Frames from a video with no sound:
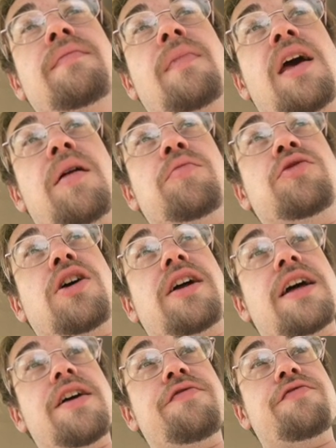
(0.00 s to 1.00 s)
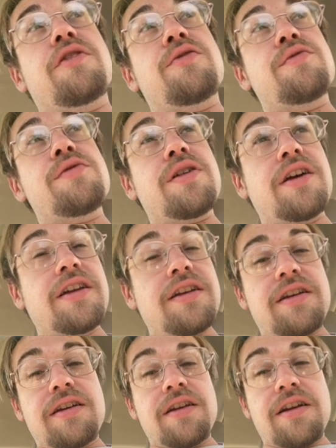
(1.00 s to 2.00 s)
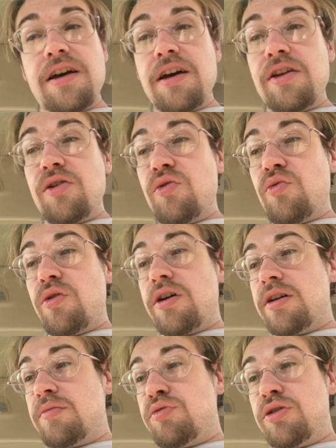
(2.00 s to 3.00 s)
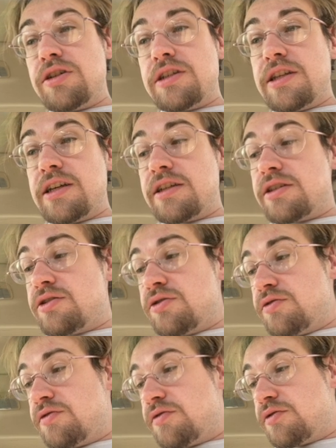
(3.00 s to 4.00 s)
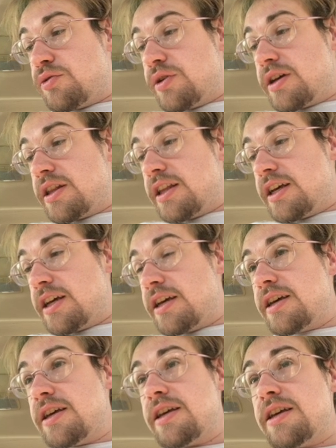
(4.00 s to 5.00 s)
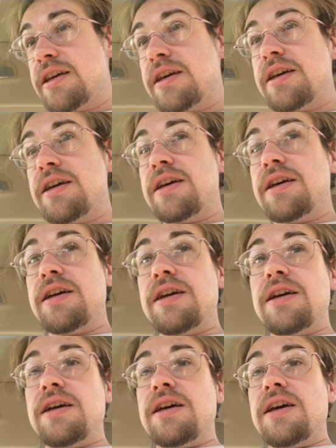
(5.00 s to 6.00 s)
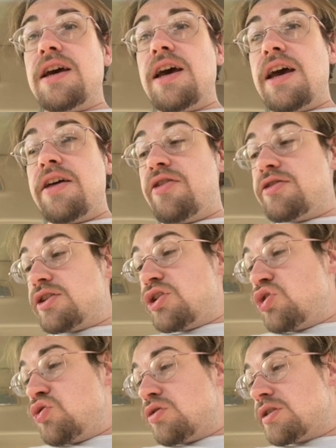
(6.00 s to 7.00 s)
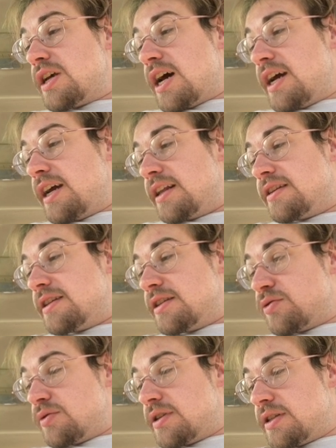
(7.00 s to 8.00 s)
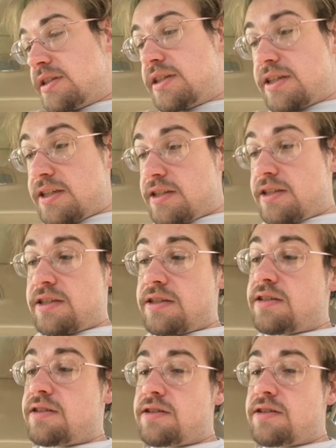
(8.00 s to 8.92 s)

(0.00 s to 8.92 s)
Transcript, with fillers: And I'm trying to have fun with it. I don't want to push things too quickly. And there's a new science. That's what this is.